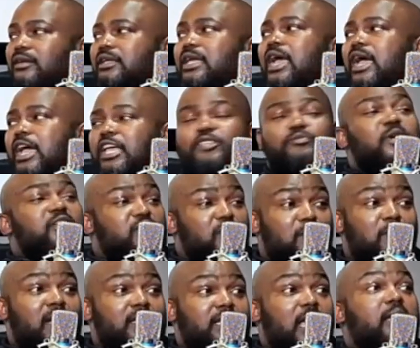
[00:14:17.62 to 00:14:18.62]
Yeah, especially
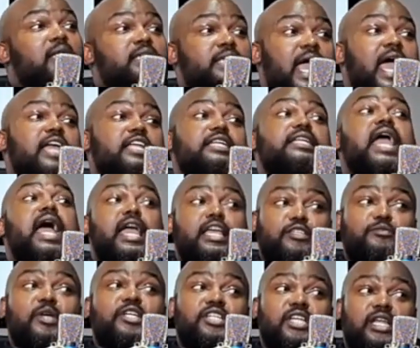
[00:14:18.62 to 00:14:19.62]
my time. Yeah,
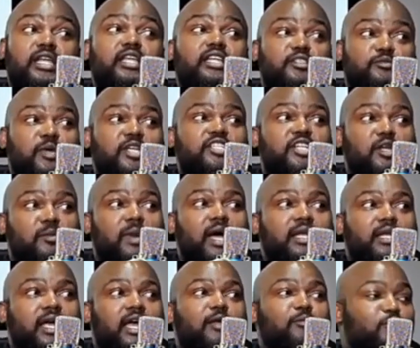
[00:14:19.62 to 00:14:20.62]
especially my
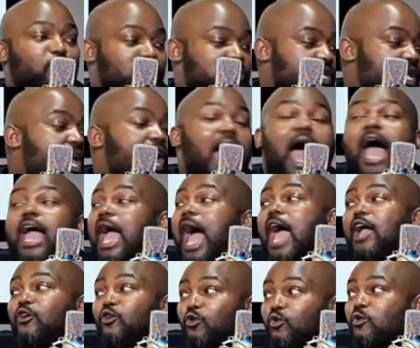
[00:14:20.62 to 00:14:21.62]
dad because
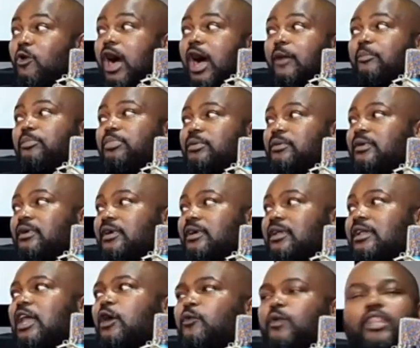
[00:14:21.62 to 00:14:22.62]
I grew up
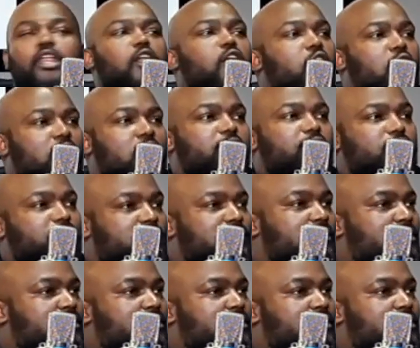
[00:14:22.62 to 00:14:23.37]
like with a lot of,